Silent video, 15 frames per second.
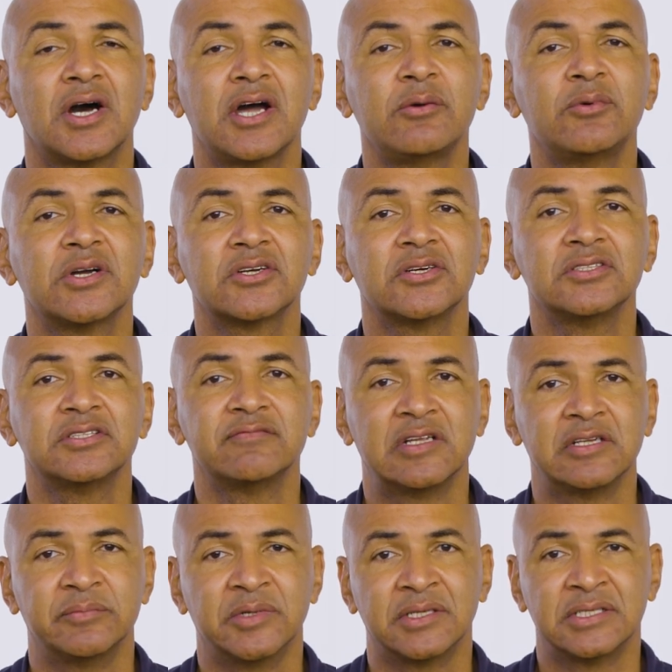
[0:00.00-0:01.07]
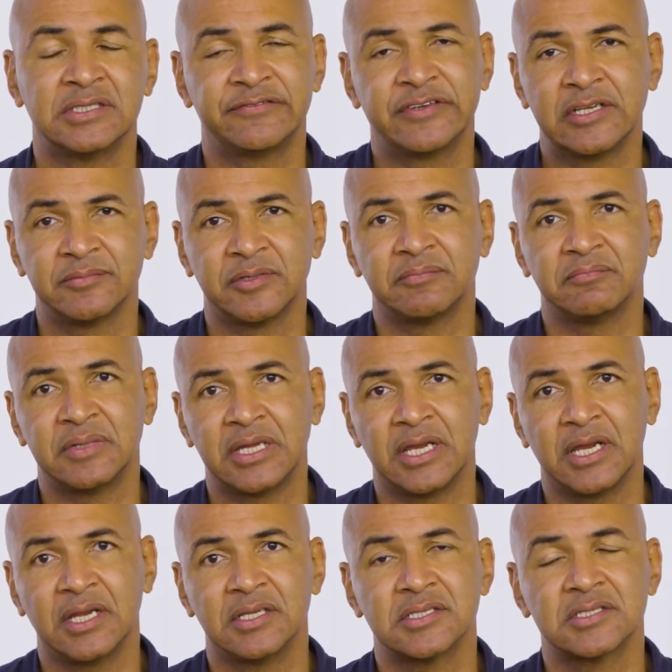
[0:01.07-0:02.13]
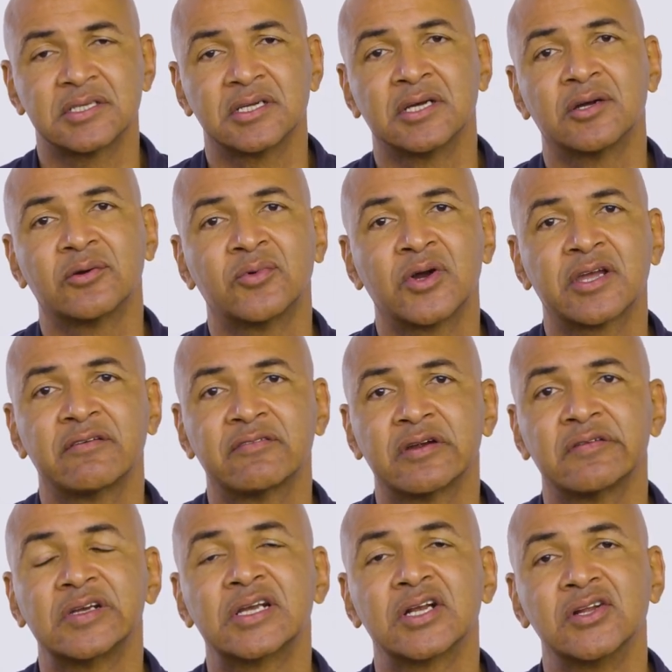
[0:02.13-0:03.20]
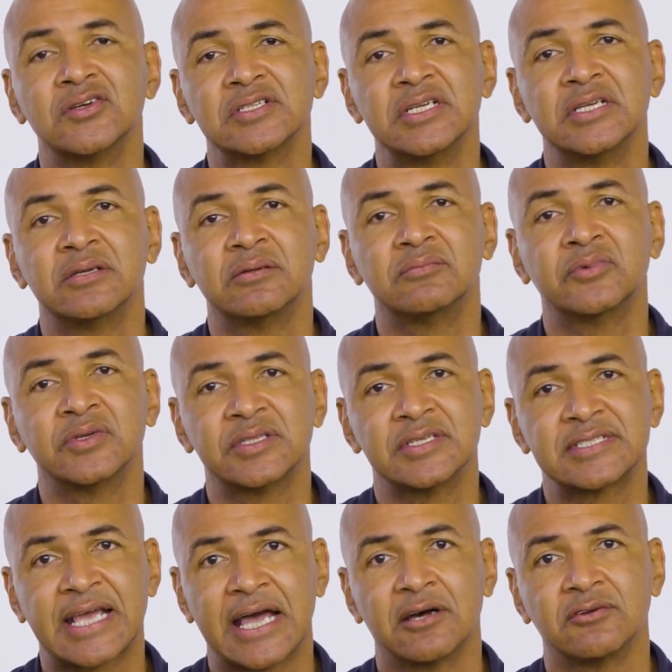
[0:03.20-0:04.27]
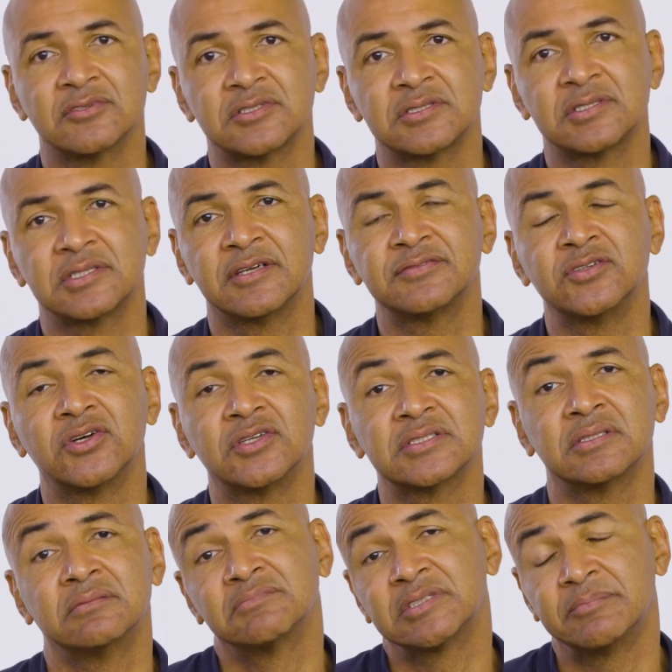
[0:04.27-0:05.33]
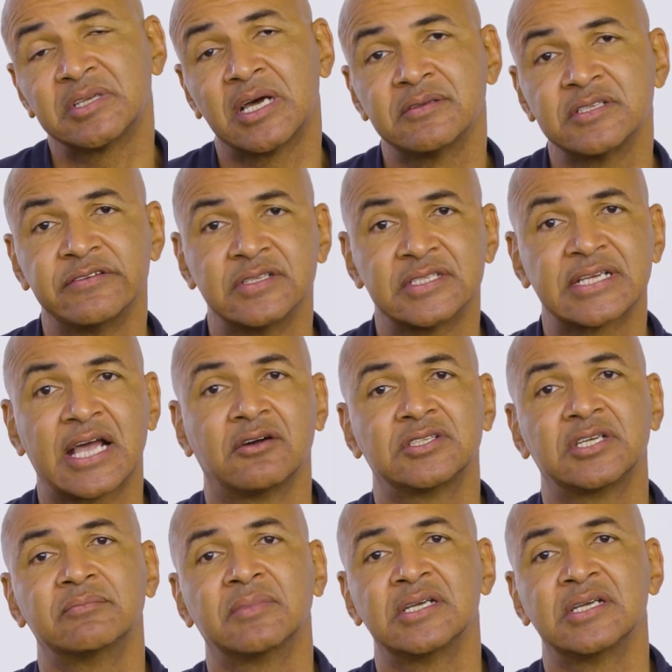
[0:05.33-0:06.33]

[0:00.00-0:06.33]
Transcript: I work on development, and development means working very, very closely with the scouts, if not sometimes even scouting